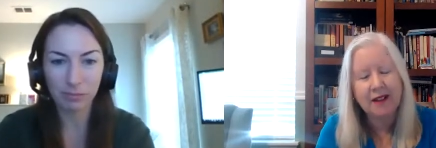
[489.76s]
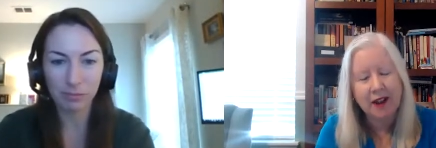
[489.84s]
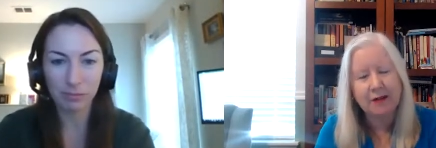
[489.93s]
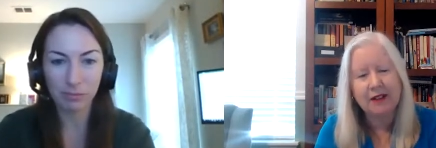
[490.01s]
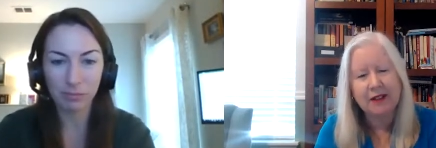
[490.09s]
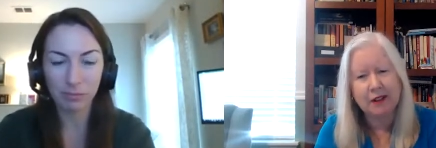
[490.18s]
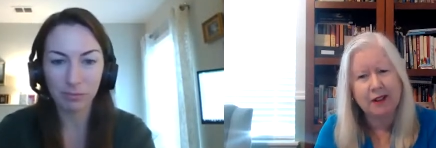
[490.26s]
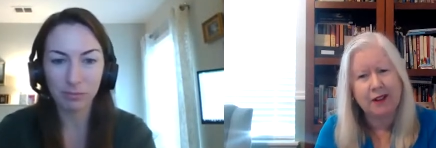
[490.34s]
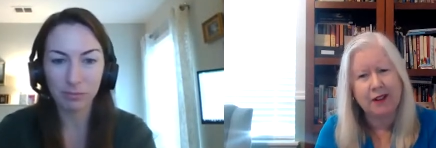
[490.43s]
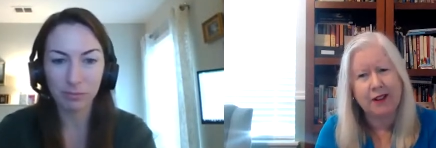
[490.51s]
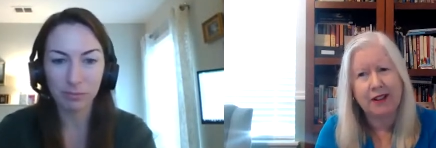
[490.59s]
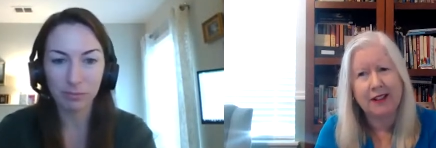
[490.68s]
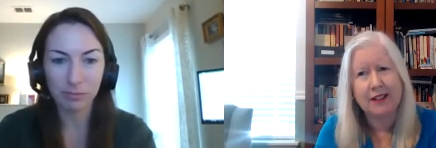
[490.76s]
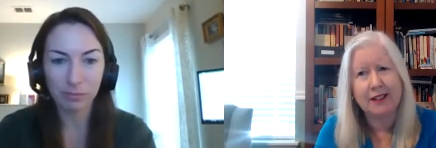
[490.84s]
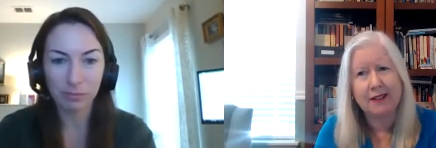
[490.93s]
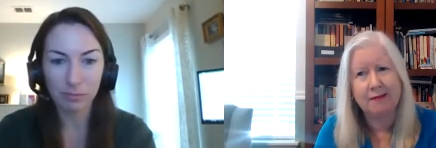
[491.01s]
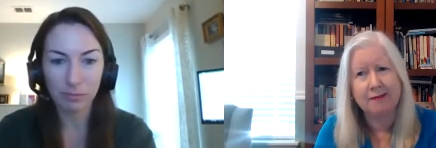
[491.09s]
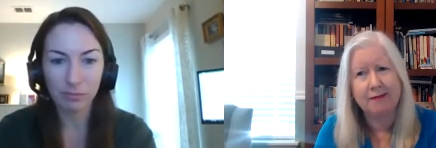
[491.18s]
Speaker 1: of research on this
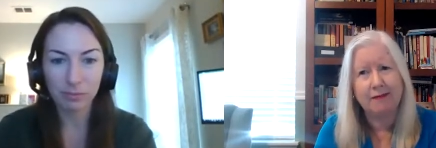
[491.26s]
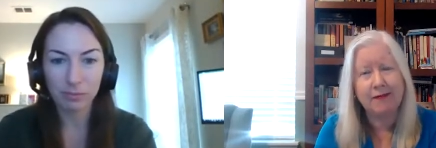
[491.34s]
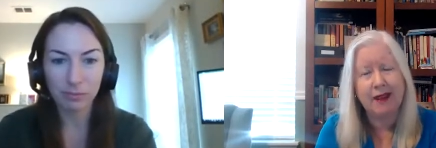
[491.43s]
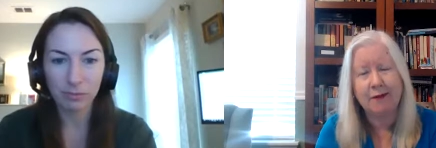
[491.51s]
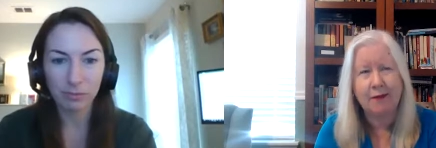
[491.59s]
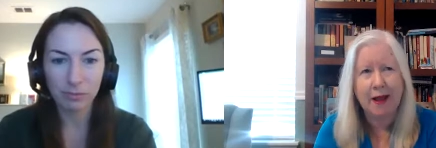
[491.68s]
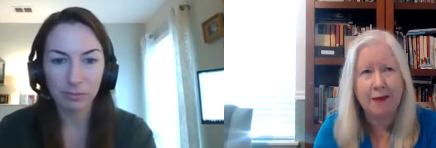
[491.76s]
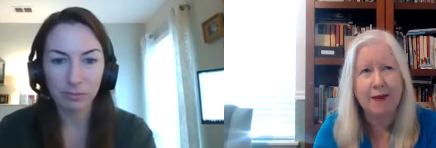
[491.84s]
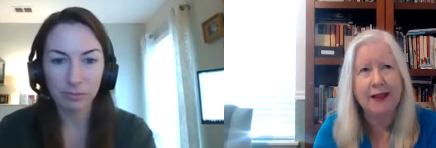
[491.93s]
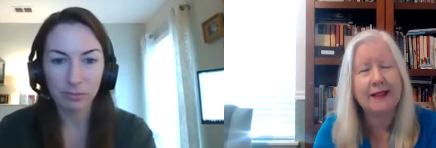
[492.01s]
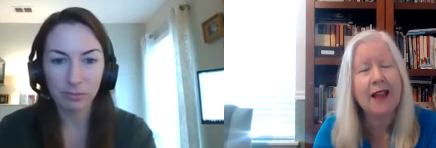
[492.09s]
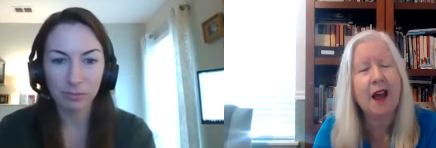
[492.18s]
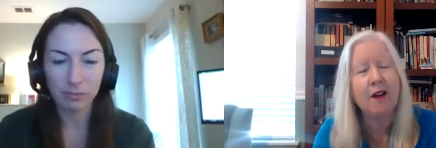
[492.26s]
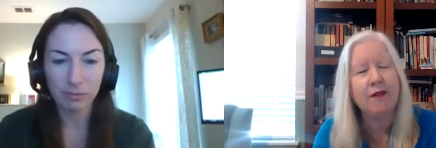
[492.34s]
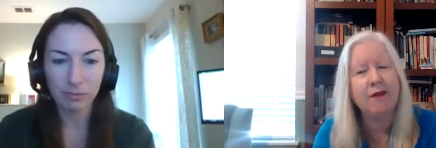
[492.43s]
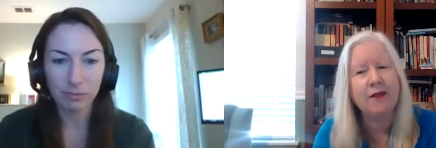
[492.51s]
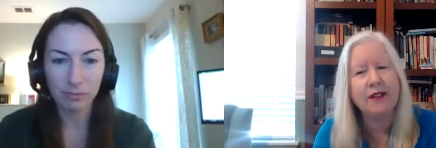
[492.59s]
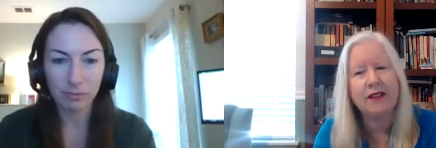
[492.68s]
in a way myself
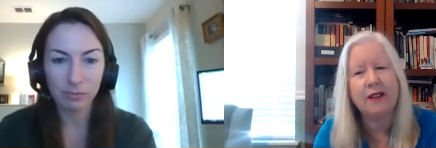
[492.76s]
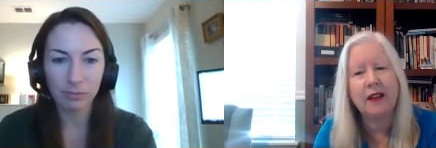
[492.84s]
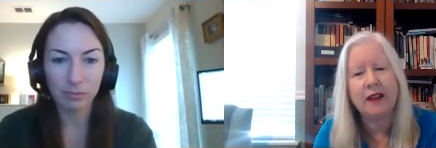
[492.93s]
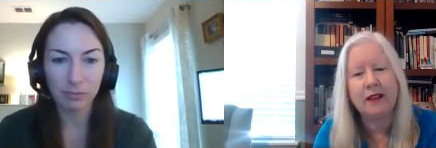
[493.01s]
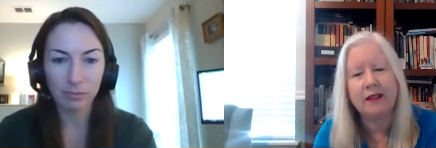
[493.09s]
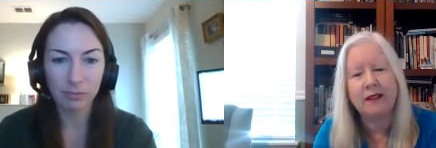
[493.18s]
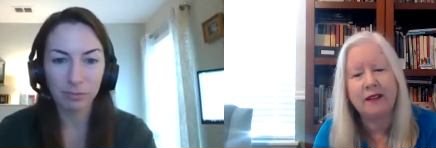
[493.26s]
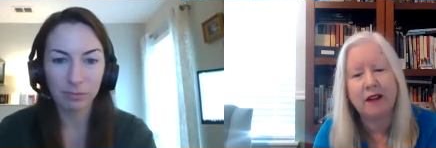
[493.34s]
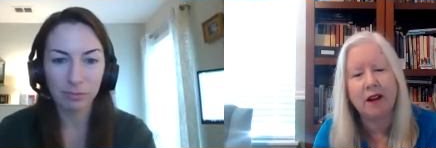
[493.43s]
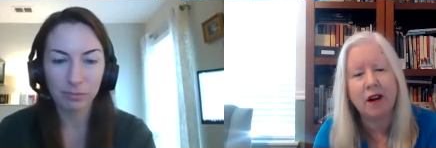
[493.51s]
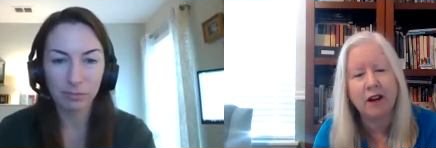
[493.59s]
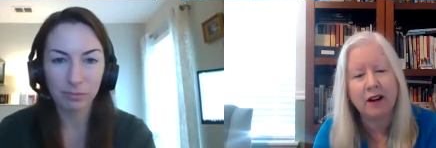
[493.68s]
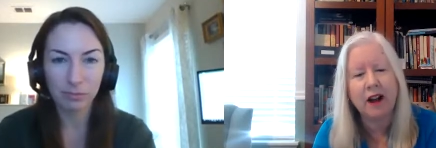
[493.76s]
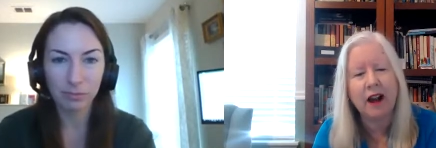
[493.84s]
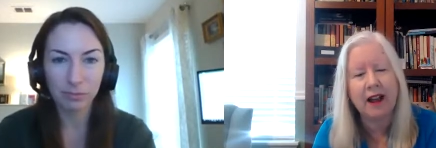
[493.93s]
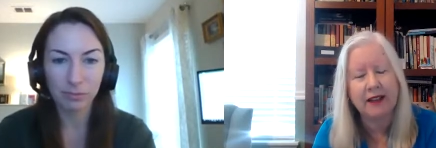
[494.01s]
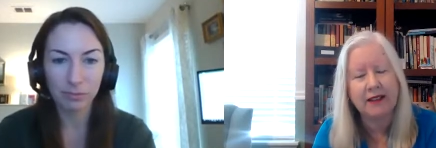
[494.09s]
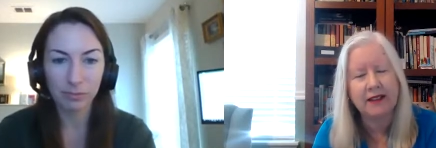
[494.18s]
was the the art
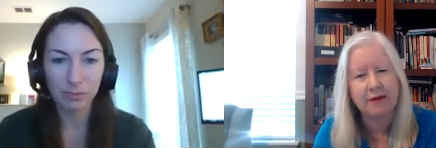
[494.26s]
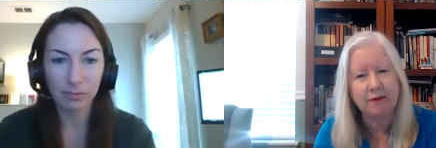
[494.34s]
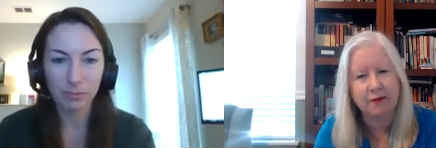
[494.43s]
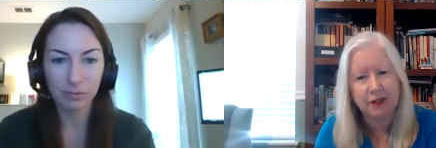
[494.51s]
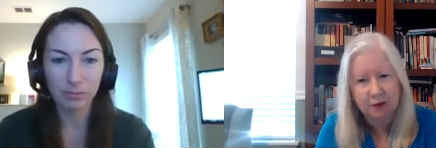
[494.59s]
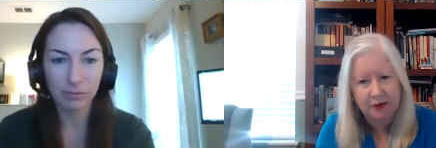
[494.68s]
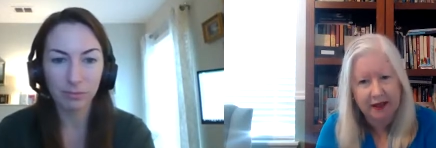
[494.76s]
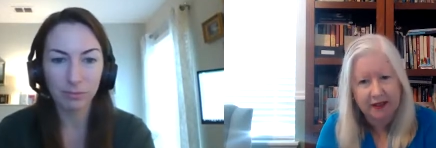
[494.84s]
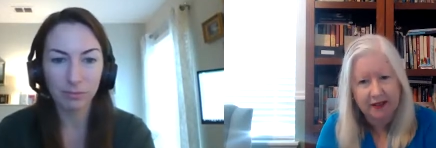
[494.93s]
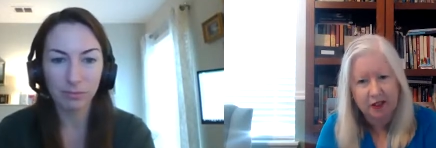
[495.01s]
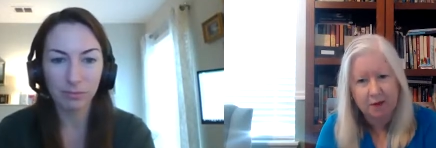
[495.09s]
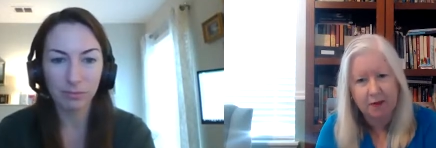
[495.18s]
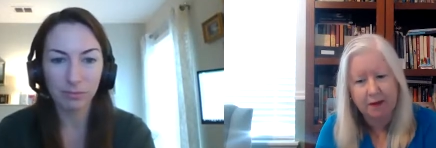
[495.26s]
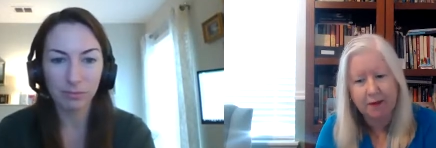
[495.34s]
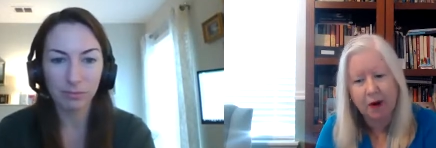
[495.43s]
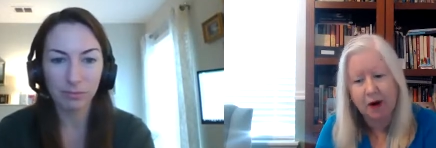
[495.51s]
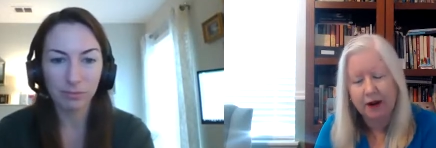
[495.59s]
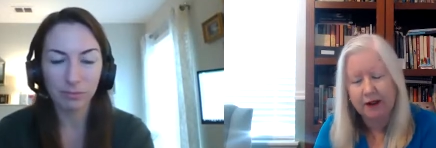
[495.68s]
heist and which plays such a big
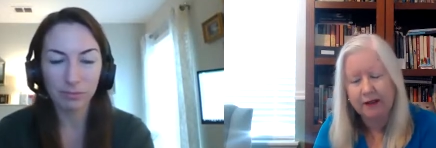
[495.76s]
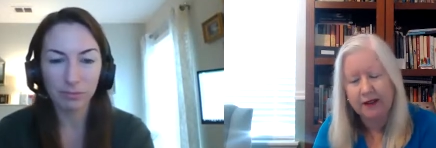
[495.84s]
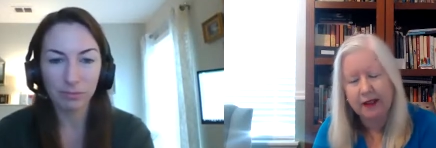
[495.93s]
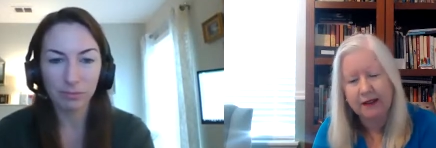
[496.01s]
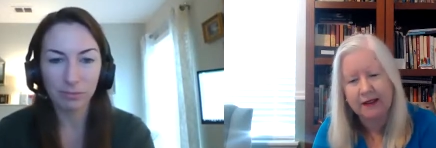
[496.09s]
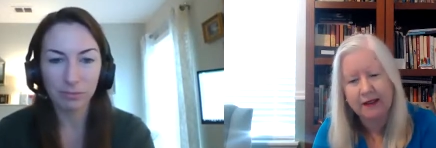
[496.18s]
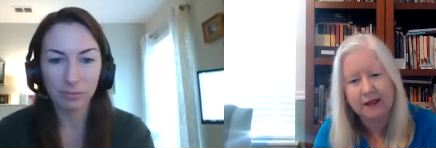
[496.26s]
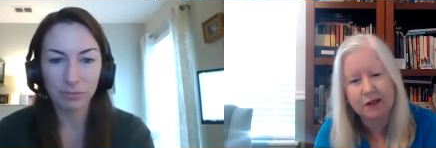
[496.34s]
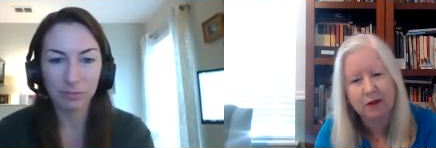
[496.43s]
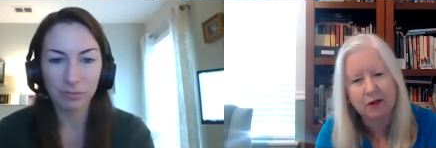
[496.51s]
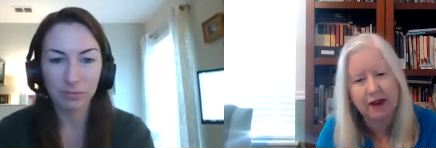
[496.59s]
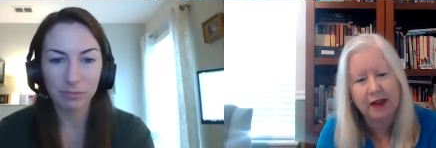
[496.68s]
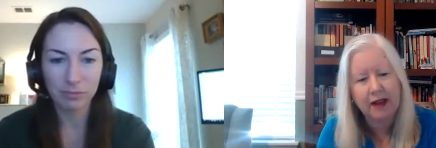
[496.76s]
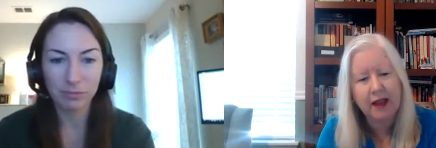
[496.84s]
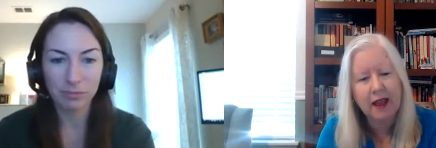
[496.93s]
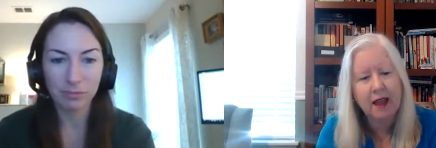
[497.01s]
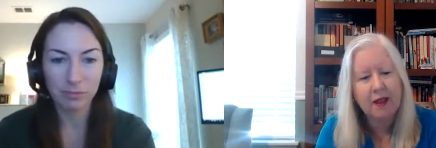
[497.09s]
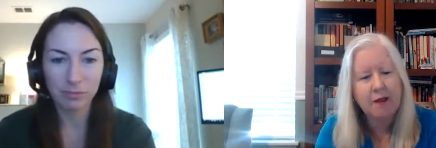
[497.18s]
part in, in this story
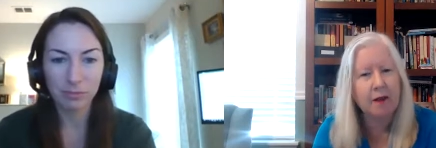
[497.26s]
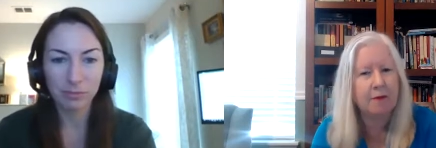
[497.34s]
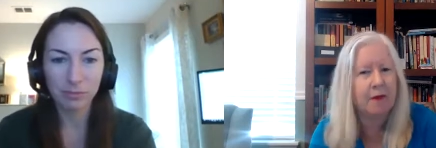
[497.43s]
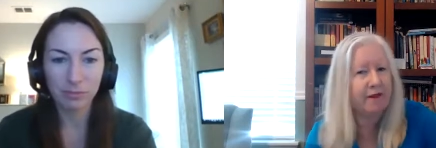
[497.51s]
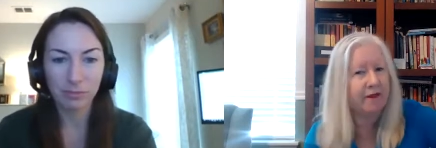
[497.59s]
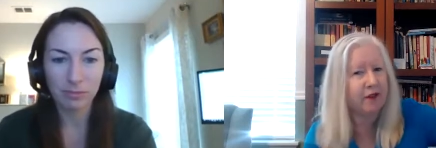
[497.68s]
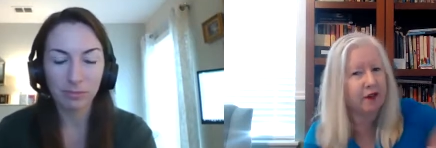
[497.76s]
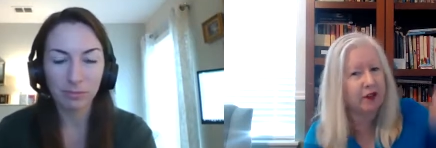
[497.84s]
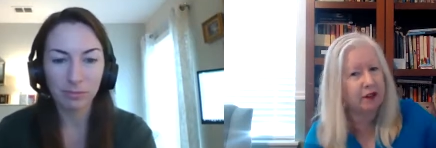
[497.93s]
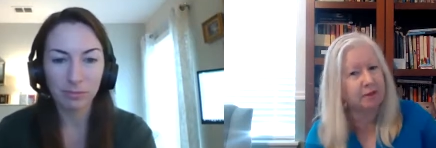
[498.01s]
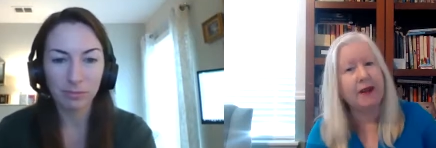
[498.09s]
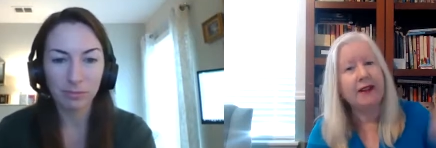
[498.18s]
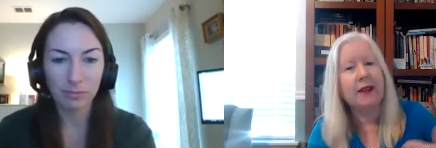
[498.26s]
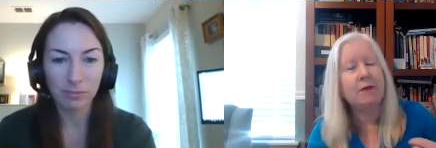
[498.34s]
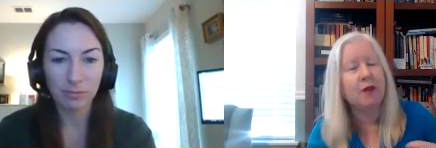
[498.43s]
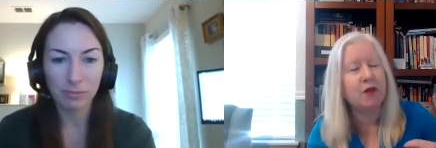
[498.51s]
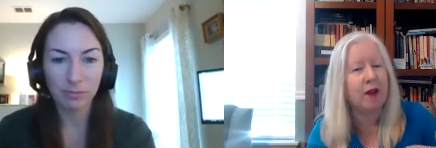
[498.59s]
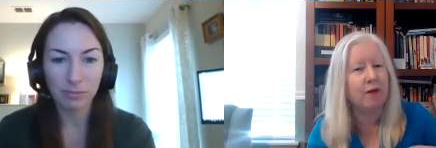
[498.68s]
and my first my debut
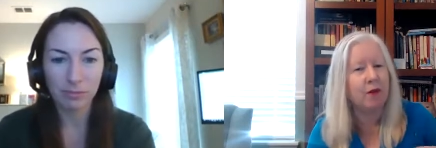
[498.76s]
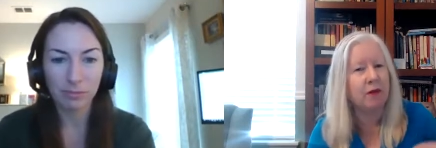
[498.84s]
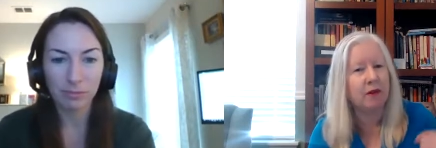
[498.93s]
novel